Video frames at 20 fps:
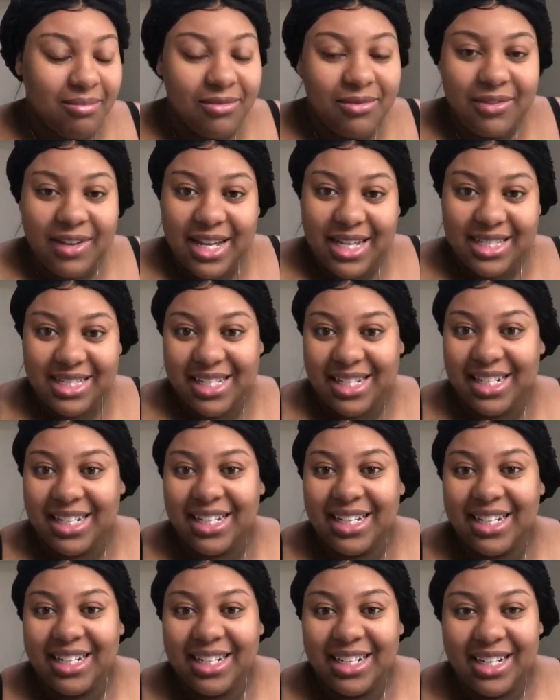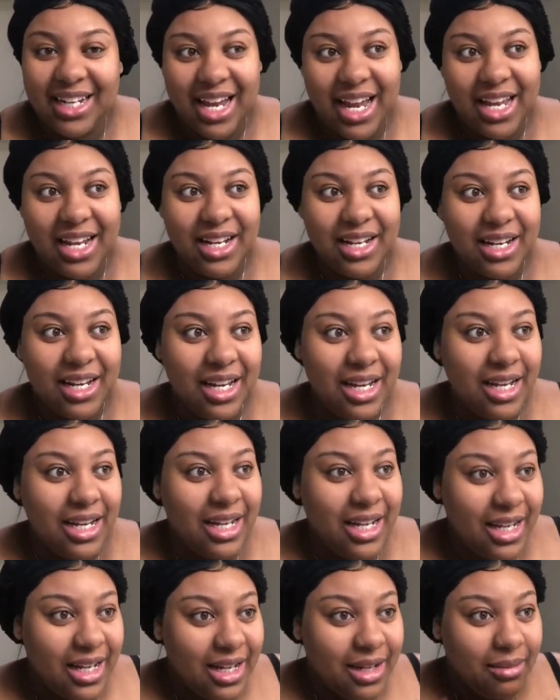face clear. And
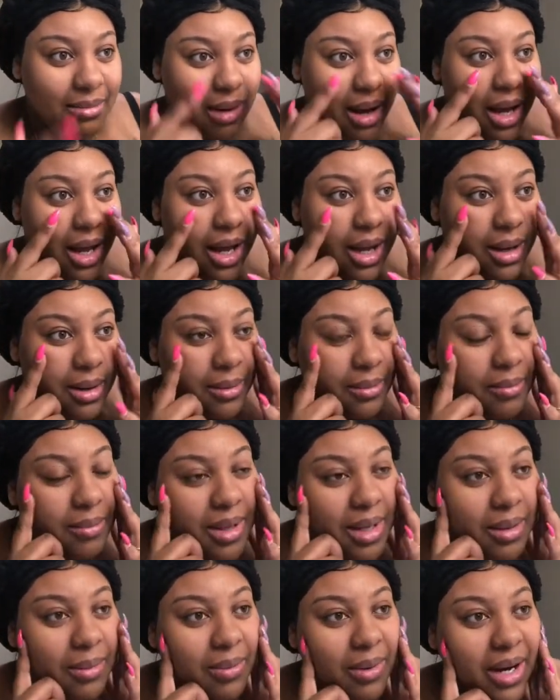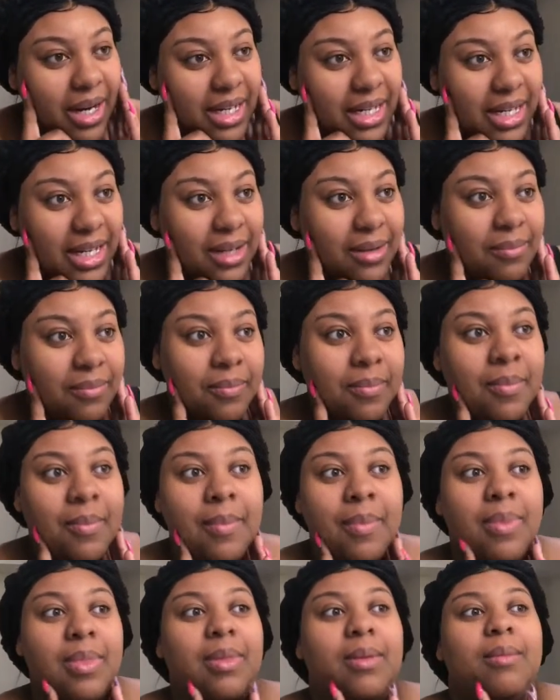my being pregnant,
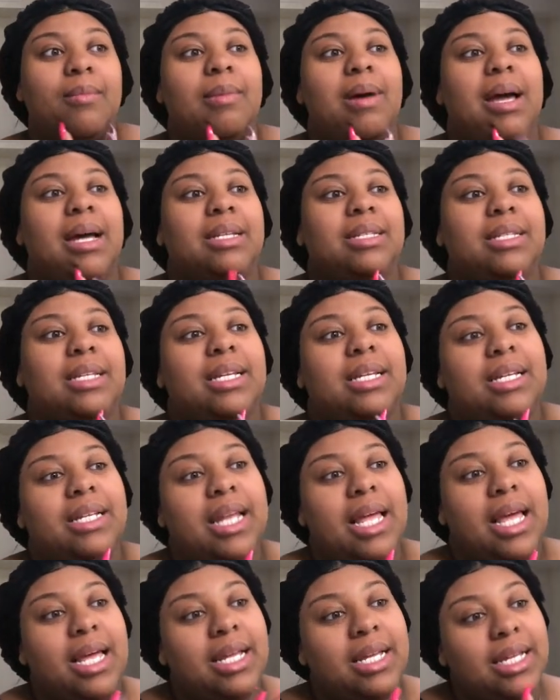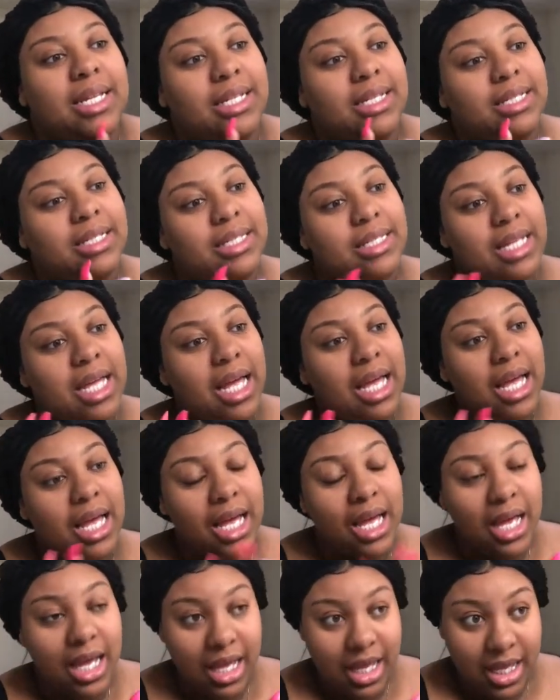my skin has
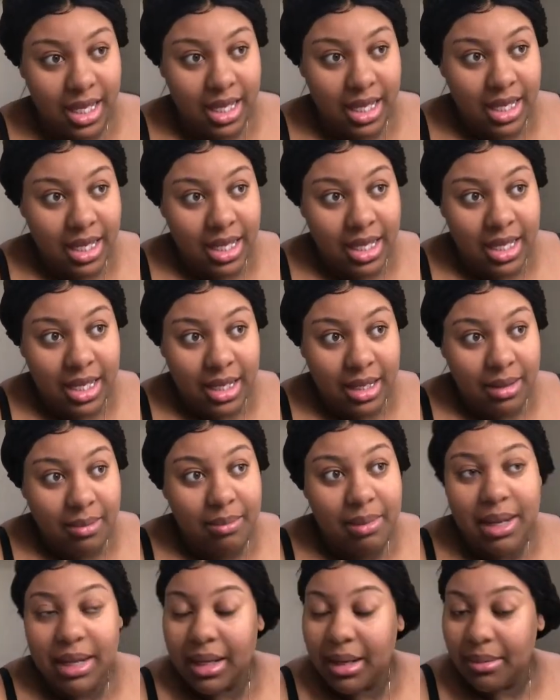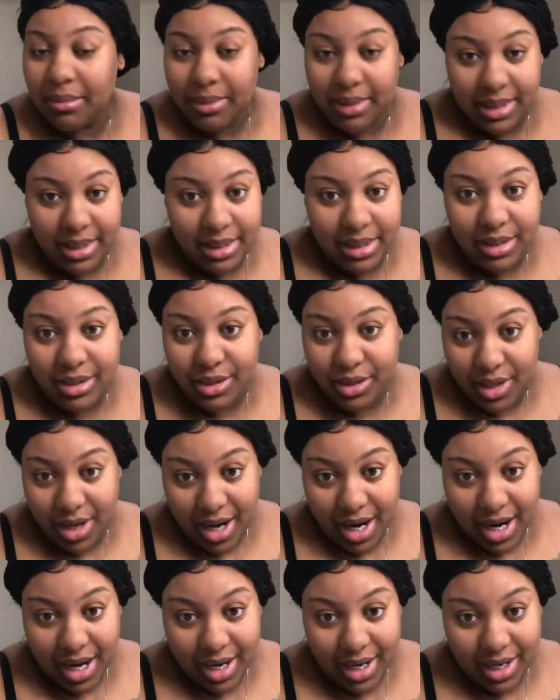been completely dry,
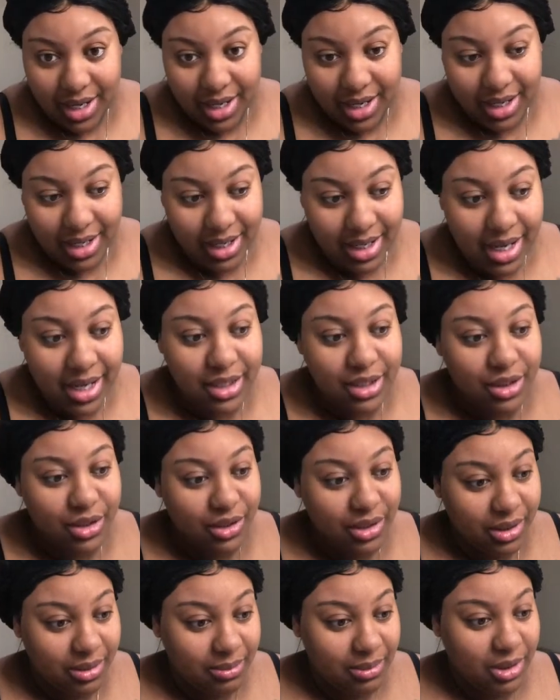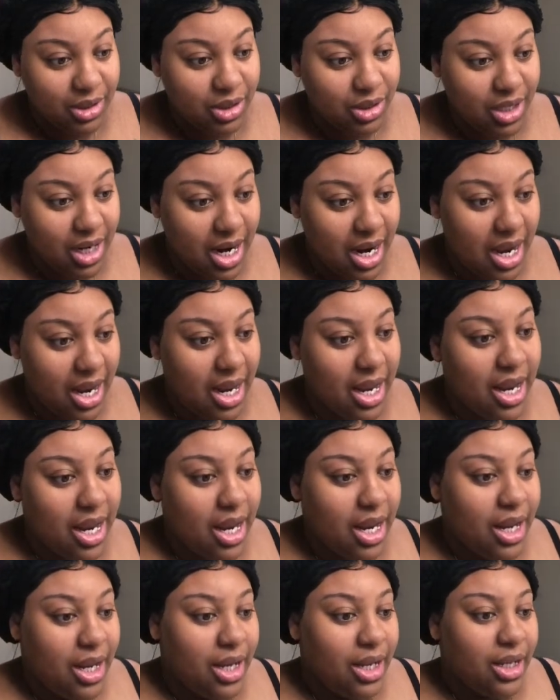extremely dry.
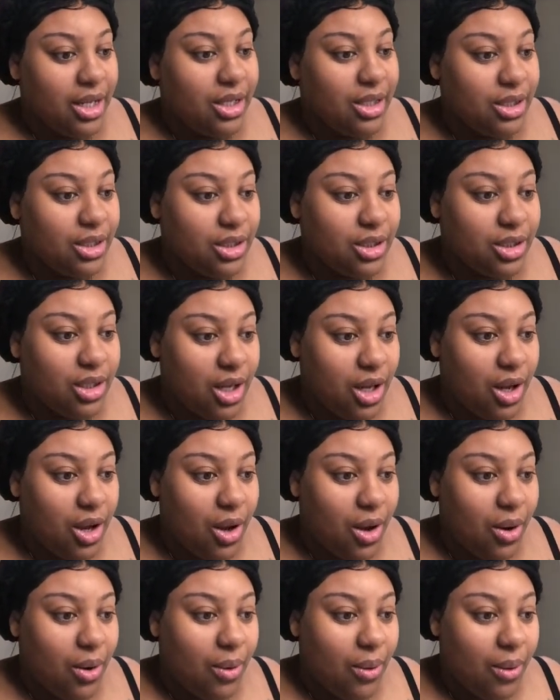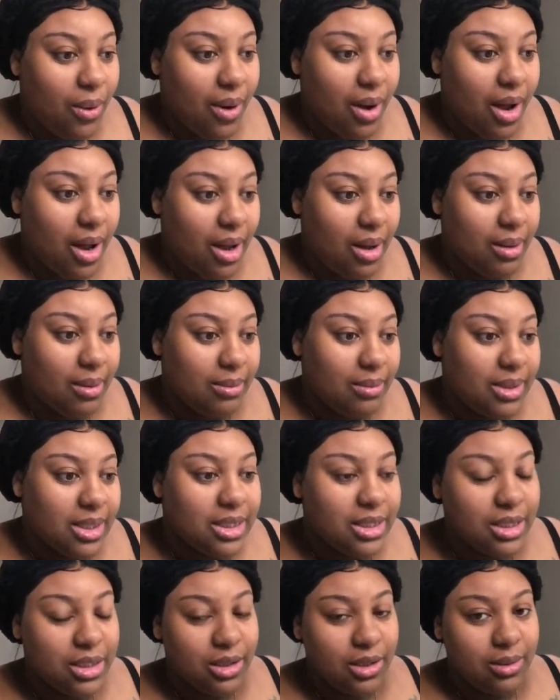So
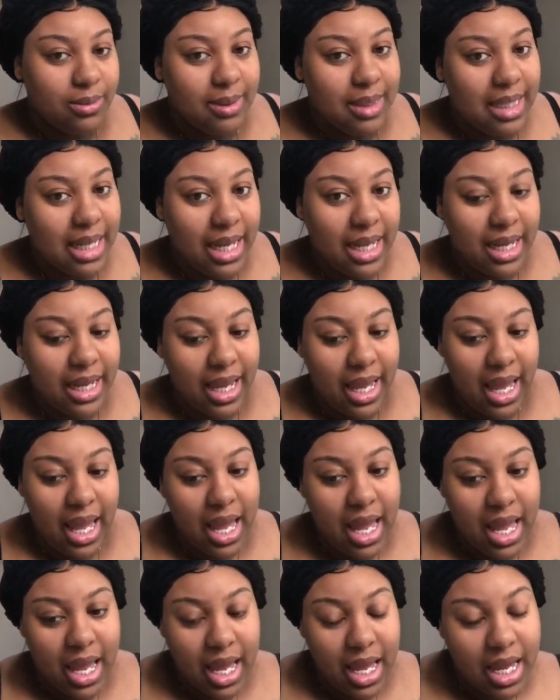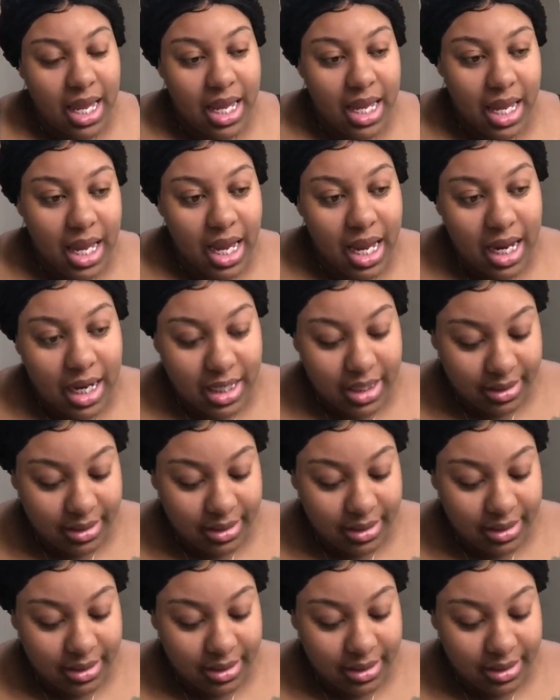this is gonna be like a